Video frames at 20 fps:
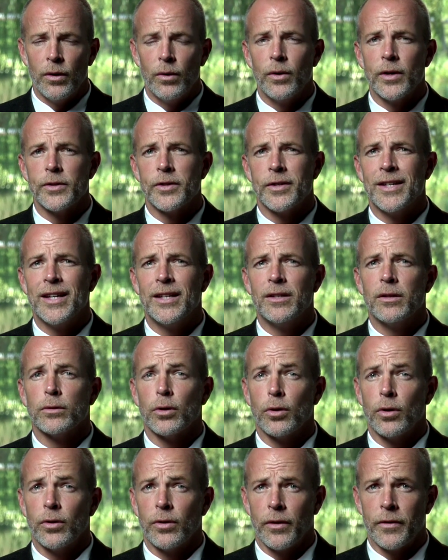who doesn't need to
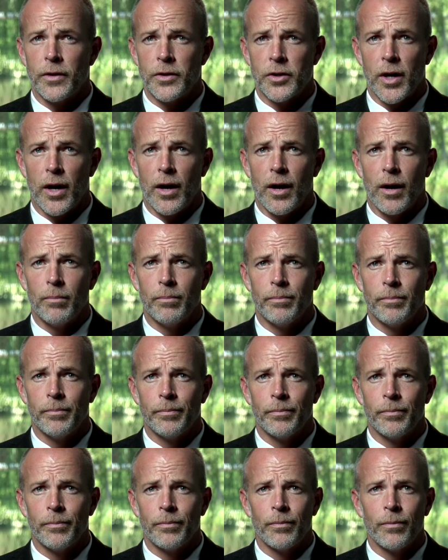learn on the job,
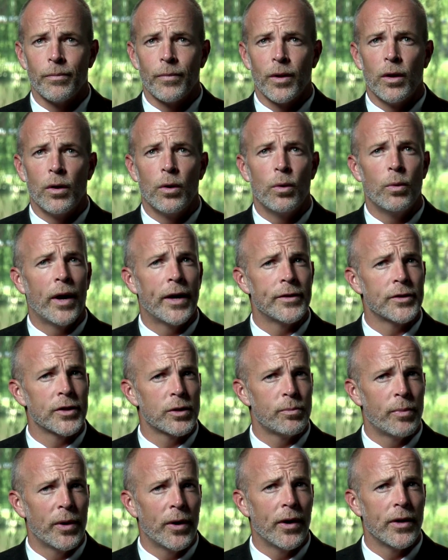who has
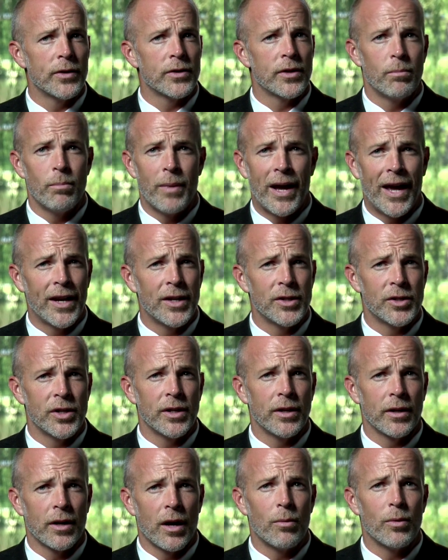experience in
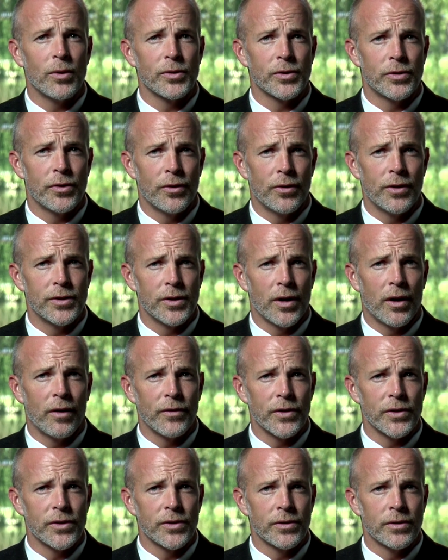managing a Commonwealth's attorney's
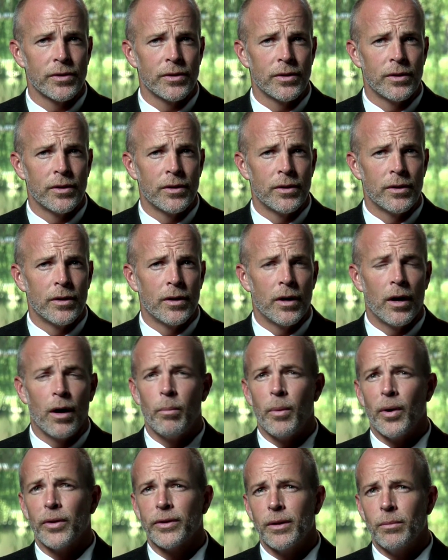office, a
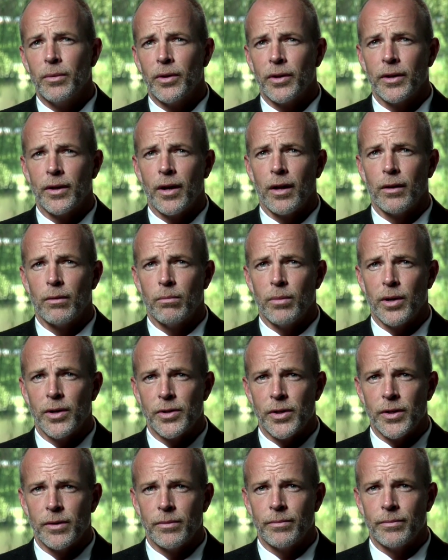multi-million-dollar
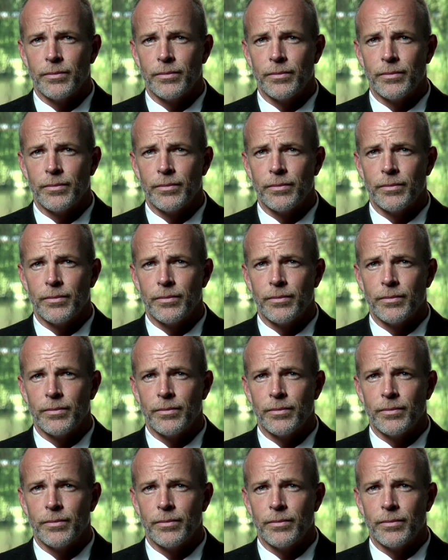budget,